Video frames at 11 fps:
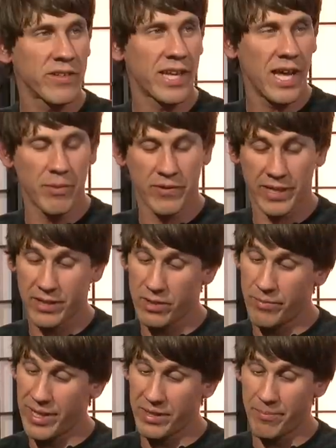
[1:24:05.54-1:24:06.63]
the game. It's like, oh
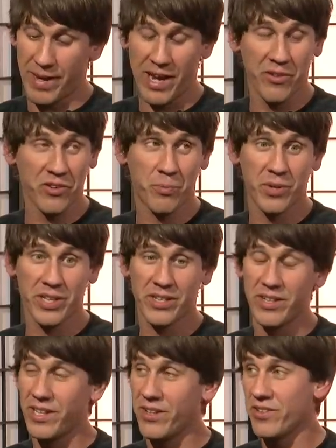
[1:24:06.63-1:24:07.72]
man, the battery's pretty
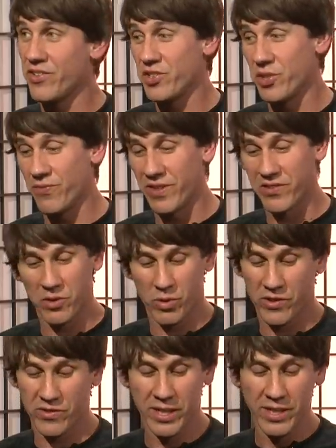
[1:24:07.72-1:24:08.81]
good here, and the geofencing
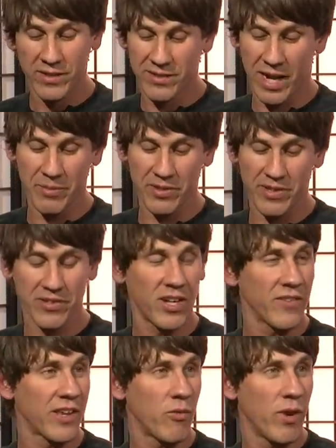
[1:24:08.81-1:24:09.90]
works. It's time to dust
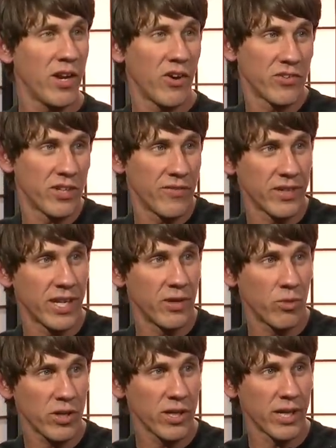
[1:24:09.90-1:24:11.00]
off that radar stuff and get it
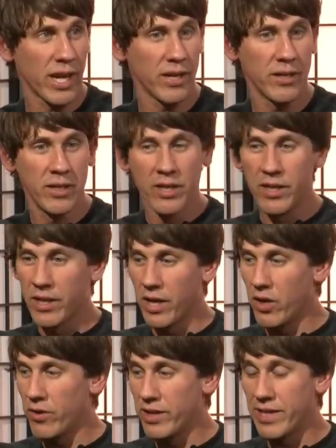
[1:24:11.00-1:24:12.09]
working again. Mm-hmm. You
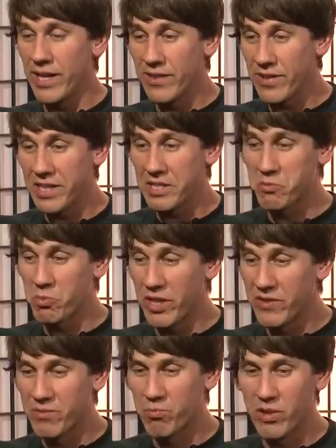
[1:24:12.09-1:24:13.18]
know, and then it's like
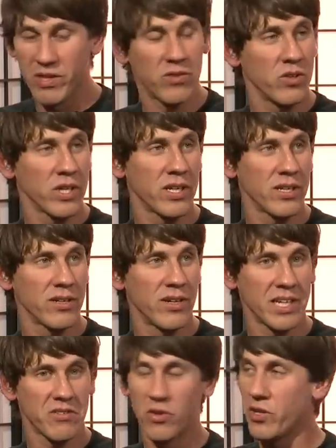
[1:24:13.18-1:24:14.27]
it's it's only gonna
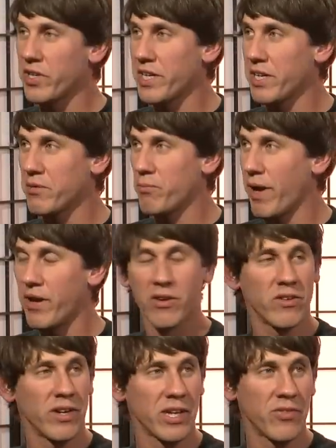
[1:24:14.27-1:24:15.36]
like it's only gonna get
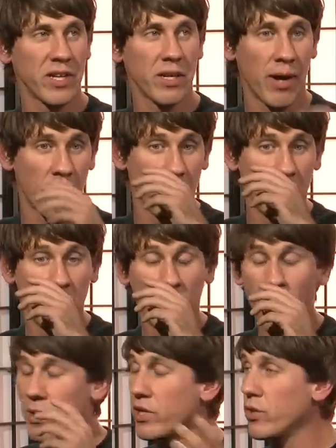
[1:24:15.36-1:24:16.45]
better. Like you think about
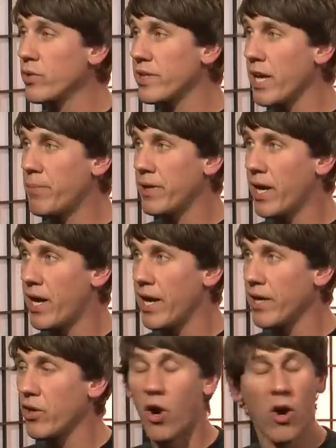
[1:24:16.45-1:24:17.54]
what we can do with the
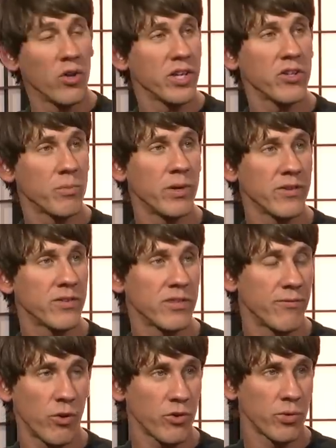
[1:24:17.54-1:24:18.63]
API and all the other places
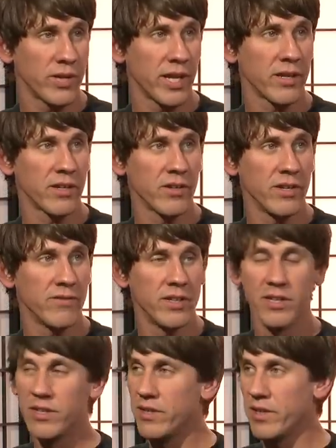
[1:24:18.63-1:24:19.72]
that Foursquare data could live.
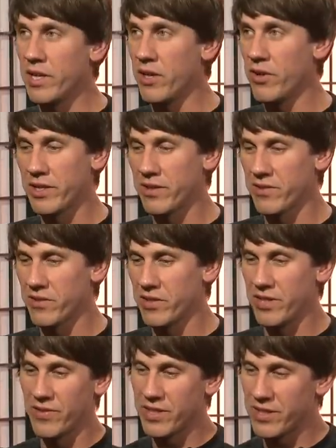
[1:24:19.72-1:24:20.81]
You know, like does it
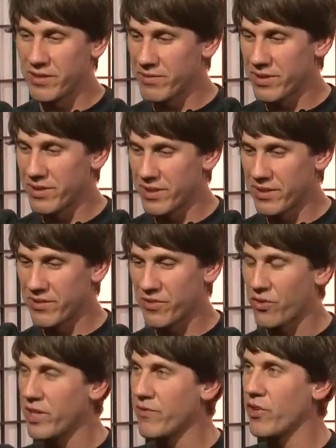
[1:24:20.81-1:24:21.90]
live in the on the
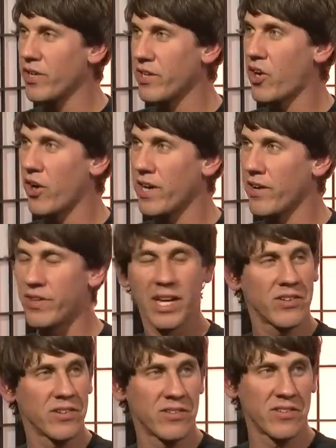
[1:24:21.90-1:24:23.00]
screen of your in-car
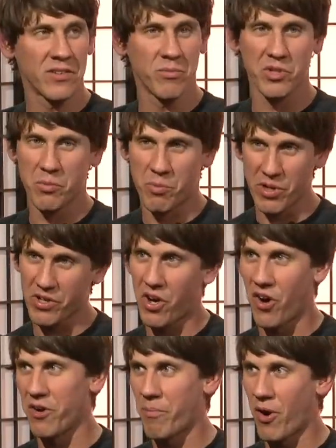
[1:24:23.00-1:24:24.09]
navigation system when you put your
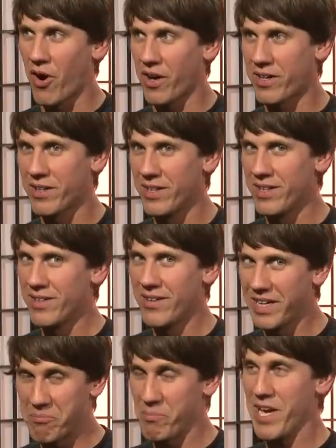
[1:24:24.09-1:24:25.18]
car in park?
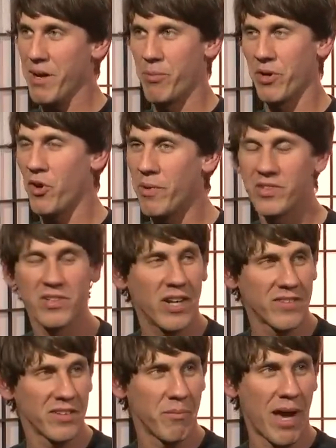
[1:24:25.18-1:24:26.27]
Like yeah, put a whole bunch of
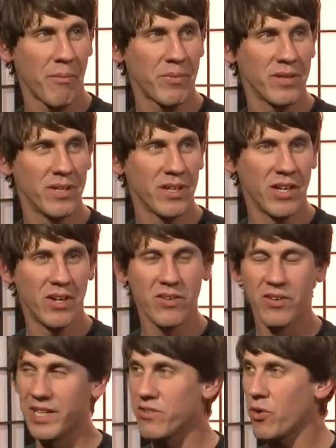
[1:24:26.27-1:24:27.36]
dots on the map. You know,
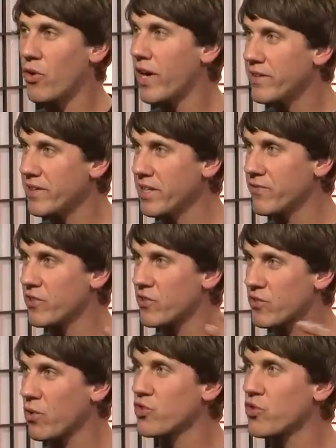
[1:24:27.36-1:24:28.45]
like this whole idea of just
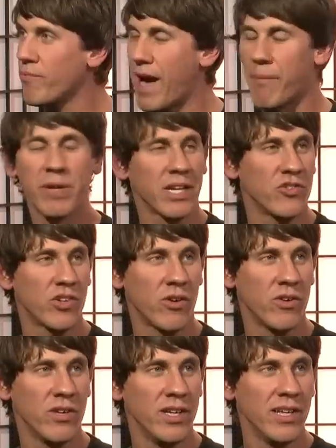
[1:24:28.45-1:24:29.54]
social mapping in
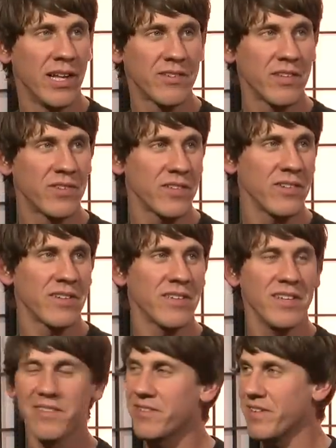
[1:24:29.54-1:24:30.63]
general that stuff doesn't
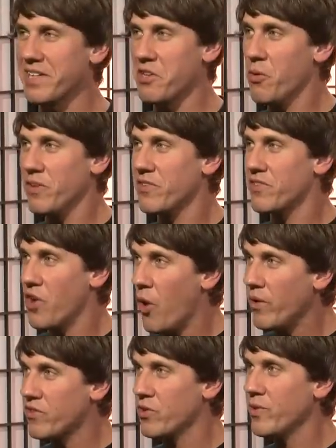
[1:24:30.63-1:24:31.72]
exist. Like no one's no
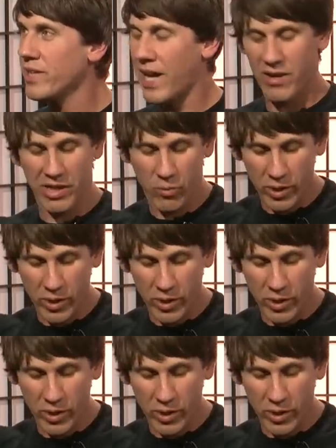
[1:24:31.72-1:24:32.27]
one's doing that. Like